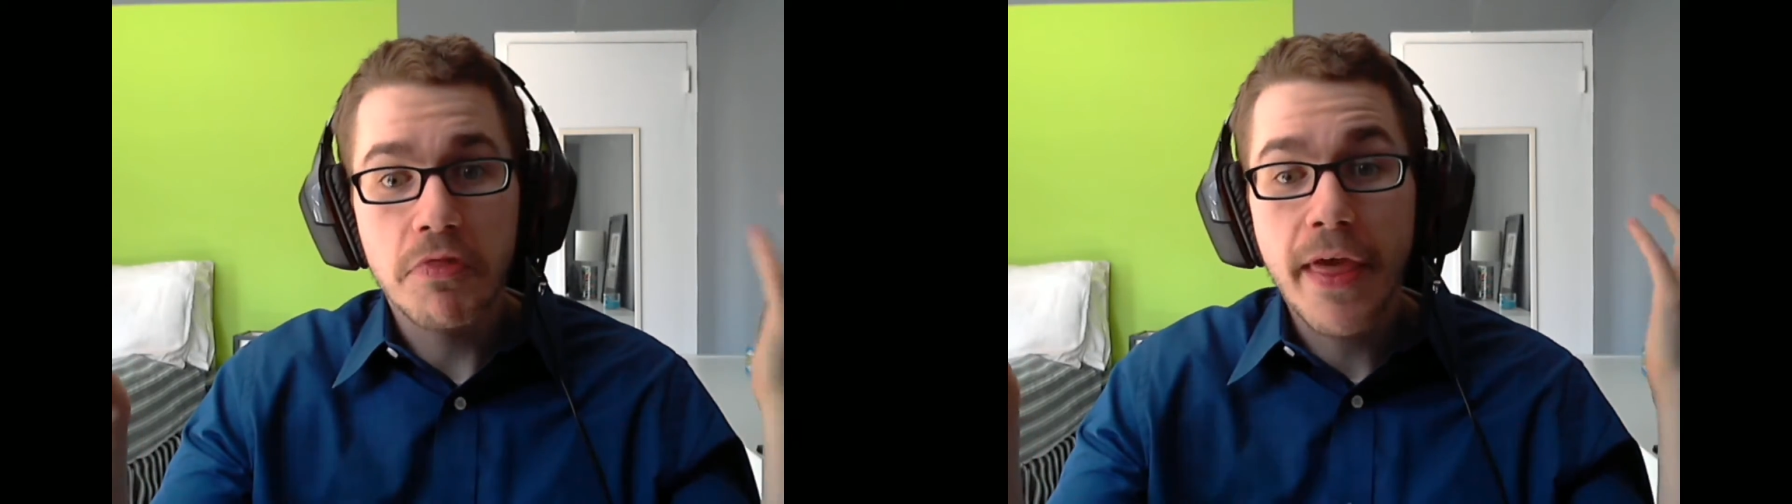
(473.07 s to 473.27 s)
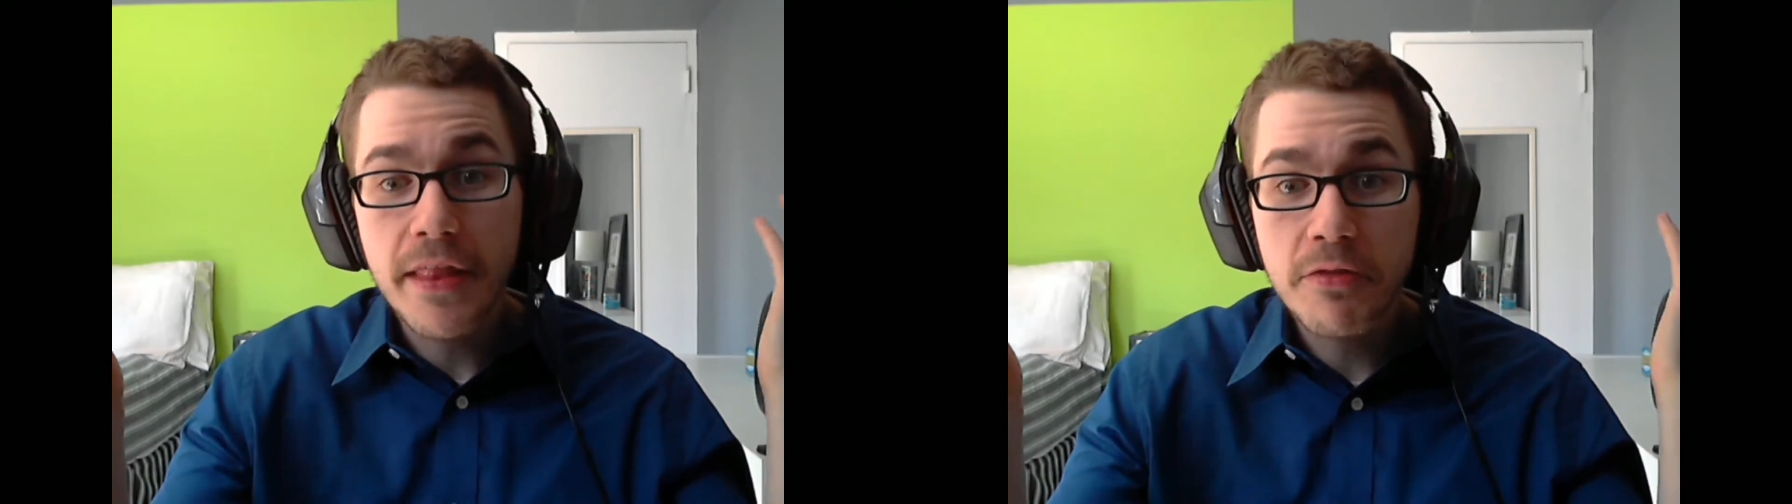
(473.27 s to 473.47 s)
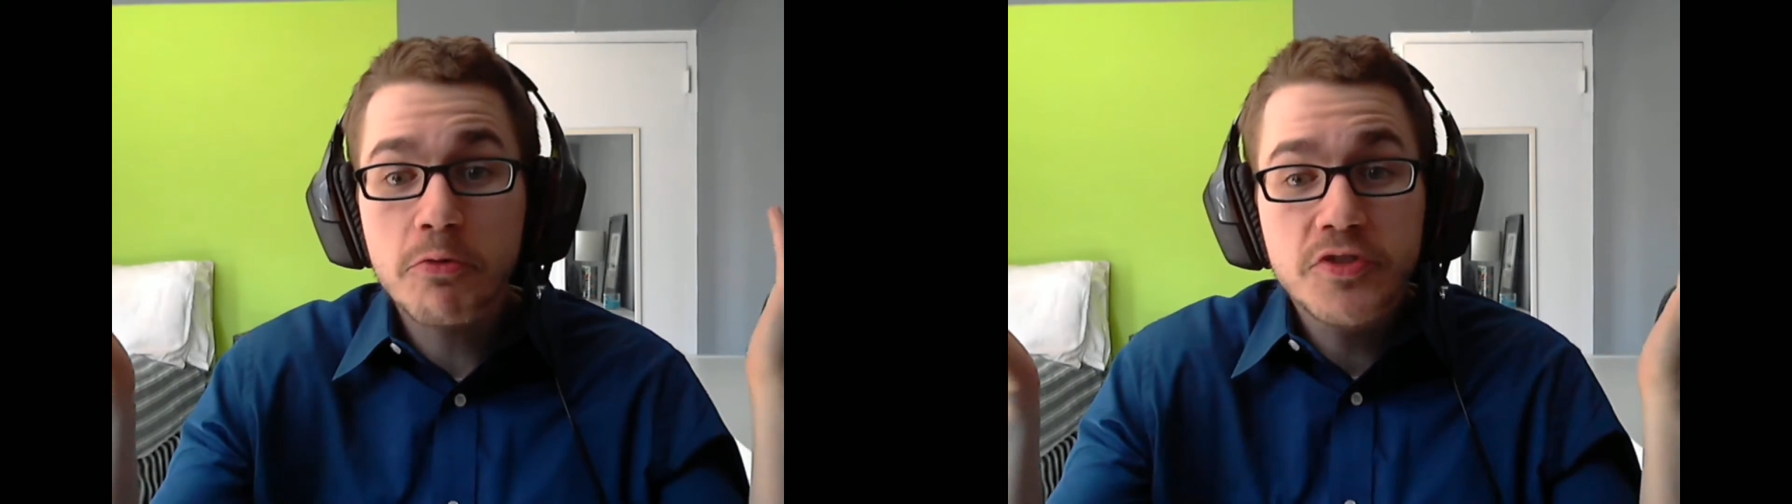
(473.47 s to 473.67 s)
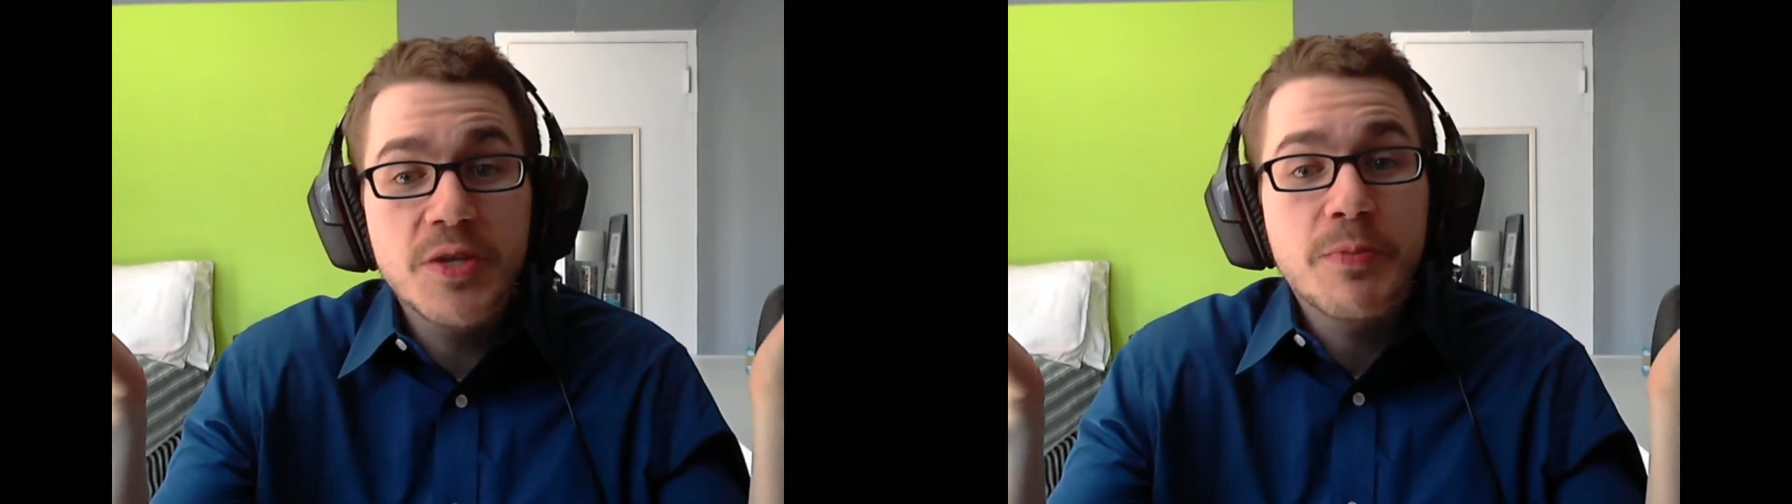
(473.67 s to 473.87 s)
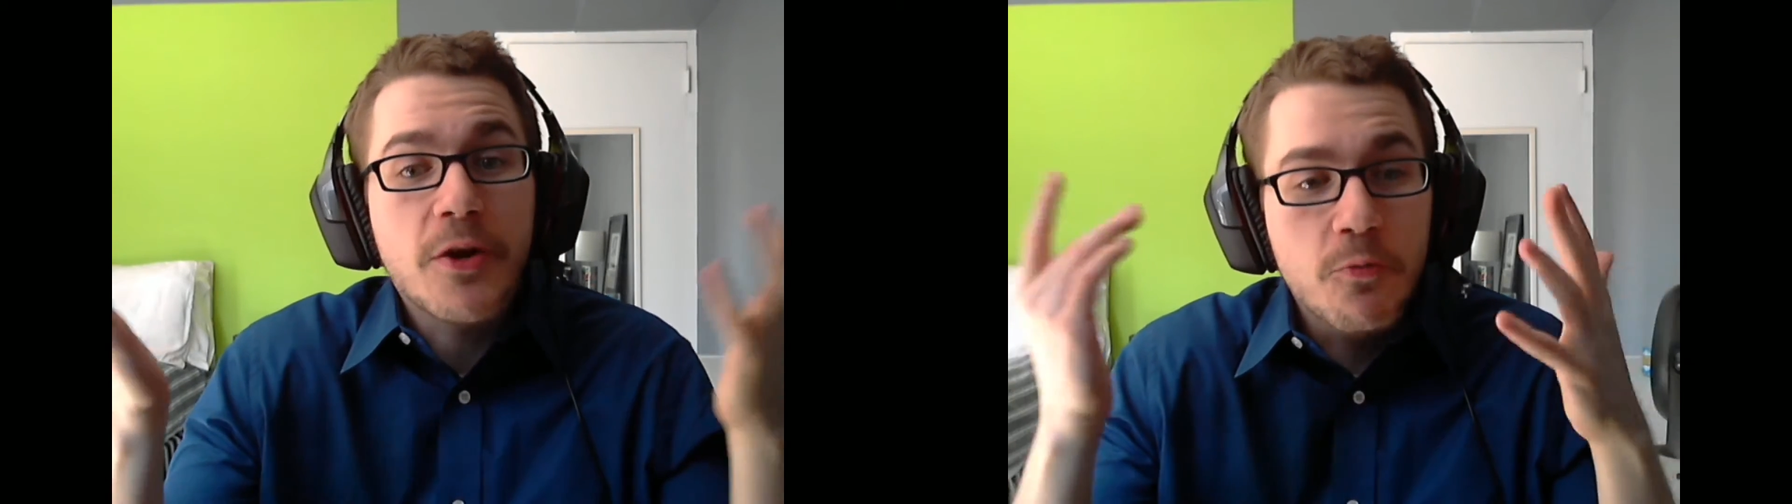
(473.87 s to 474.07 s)
those
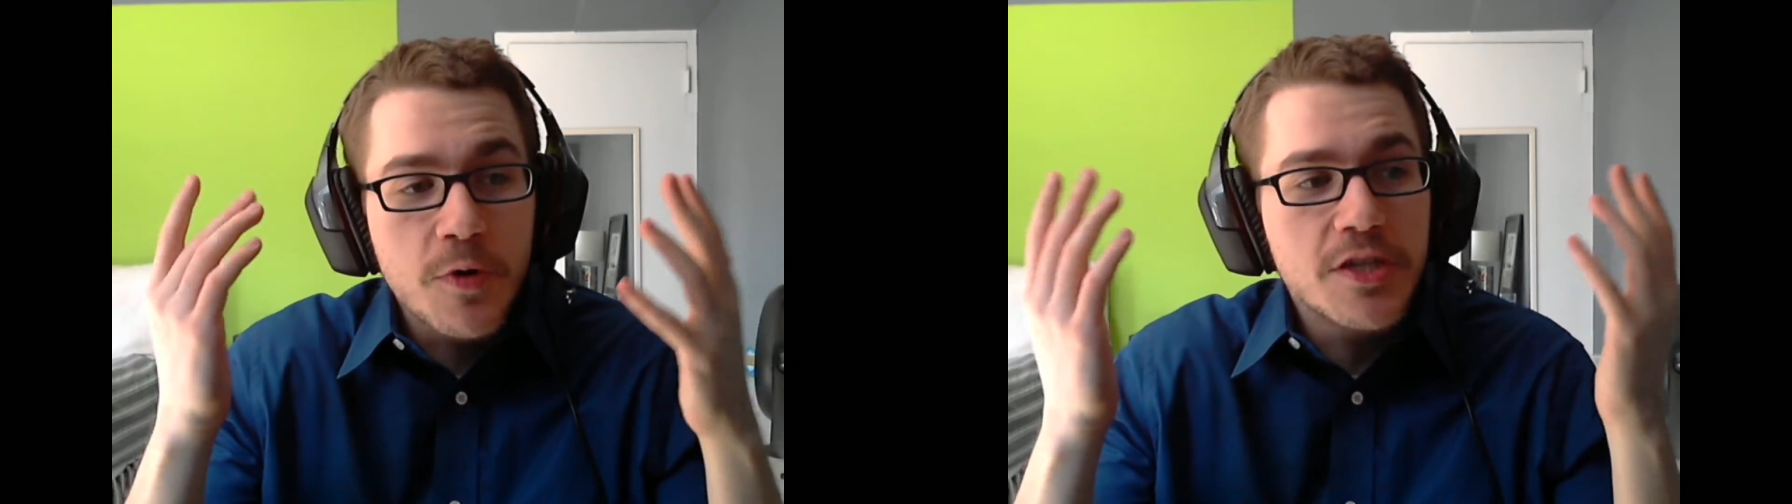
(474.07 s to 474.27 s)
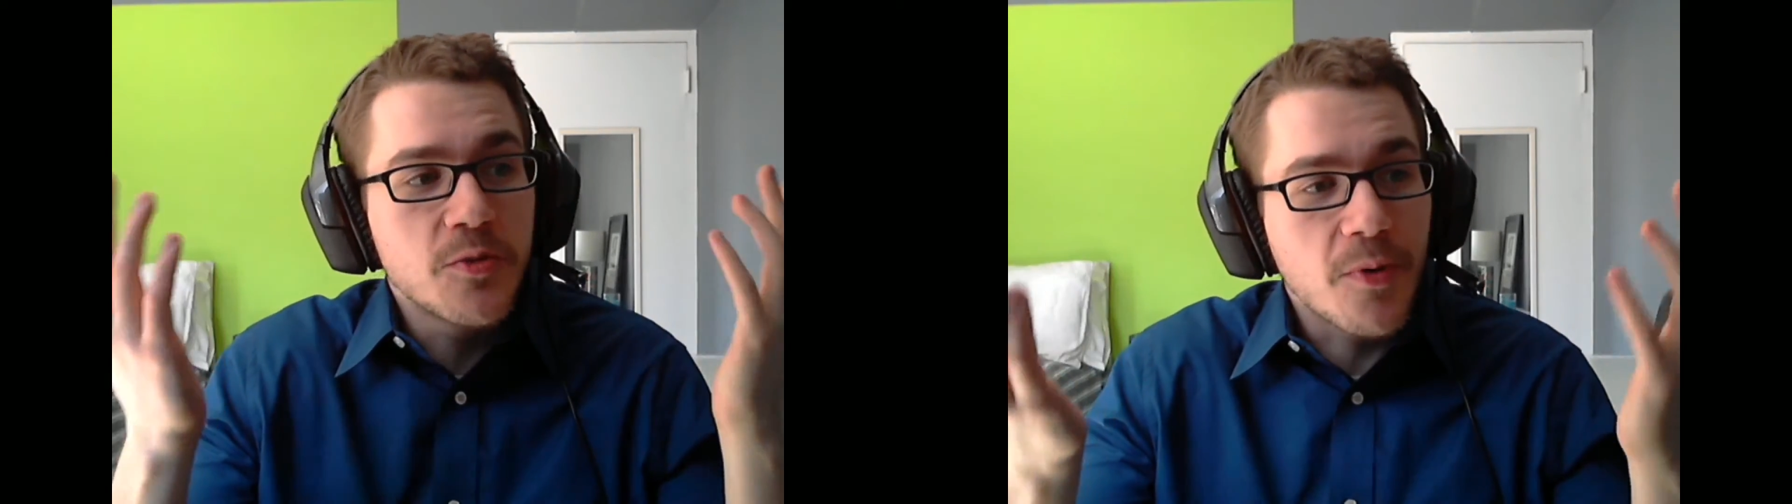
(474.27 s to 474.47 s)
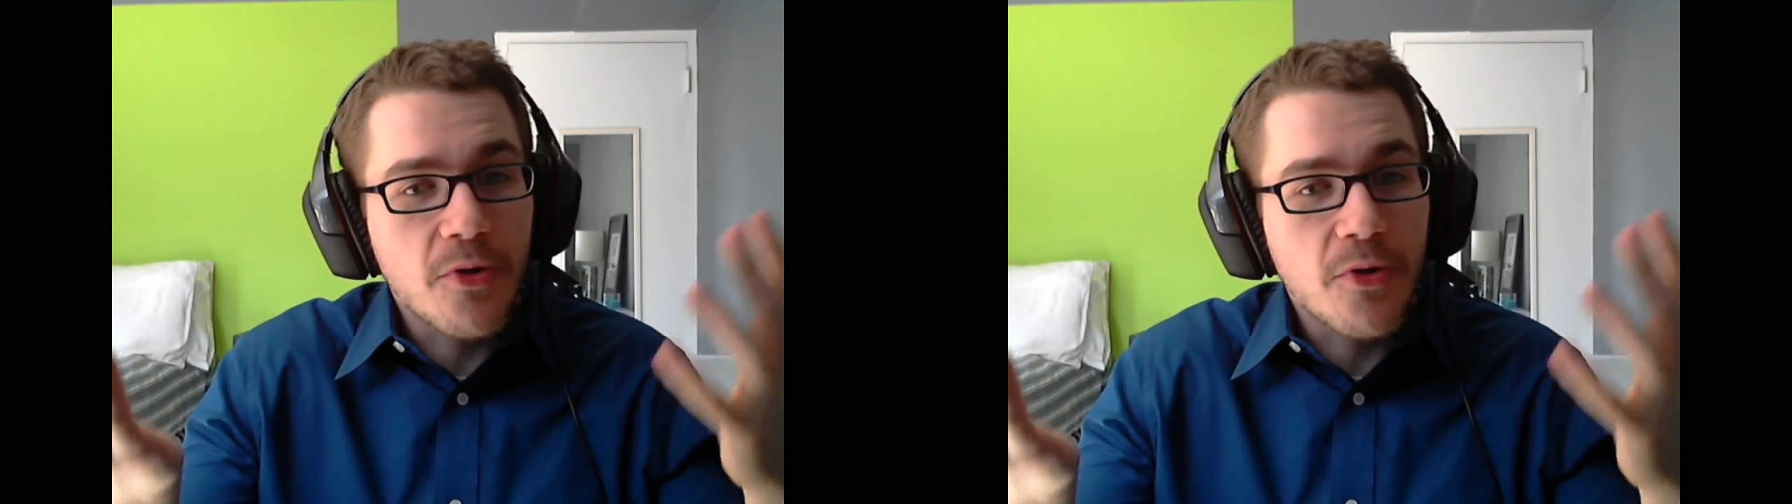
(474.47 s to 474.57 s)
seem like reasonable